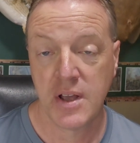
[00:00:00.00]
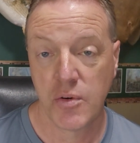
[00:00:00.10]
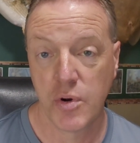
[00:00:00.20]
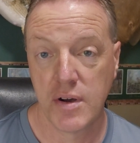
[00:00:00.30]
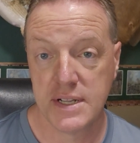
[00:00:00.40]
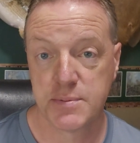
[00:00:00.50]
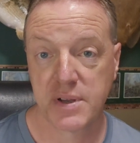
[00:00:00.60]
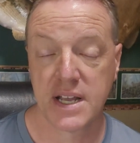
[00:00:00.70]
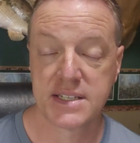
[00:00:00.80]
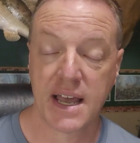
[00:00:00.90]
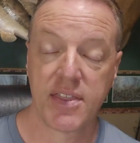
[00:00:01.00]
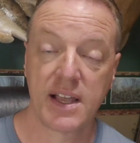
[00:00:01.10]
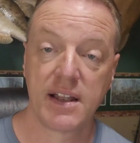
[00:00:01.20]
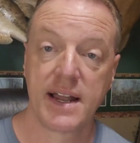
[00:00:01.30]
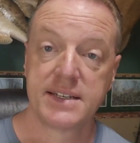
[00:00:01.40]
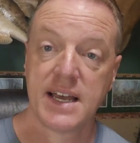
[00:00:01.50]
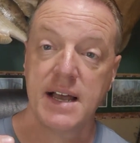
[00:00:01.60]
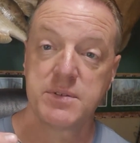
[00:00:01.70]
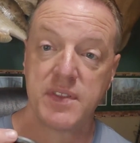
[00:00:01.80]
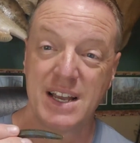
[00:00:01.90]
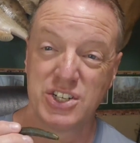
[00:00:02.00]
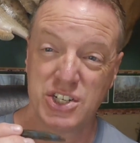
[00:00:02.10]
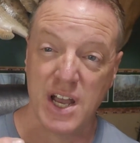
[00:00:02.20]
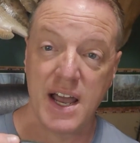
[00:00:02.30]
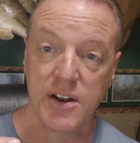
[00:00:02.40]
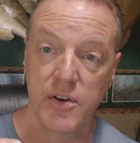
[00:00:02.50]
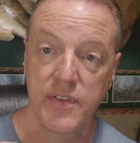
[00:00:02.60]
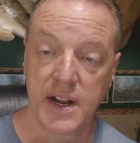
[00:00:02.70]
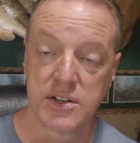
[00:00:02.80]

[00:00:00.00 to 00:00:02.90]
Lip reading: Well, it's because I think a lot of times with that shine on there.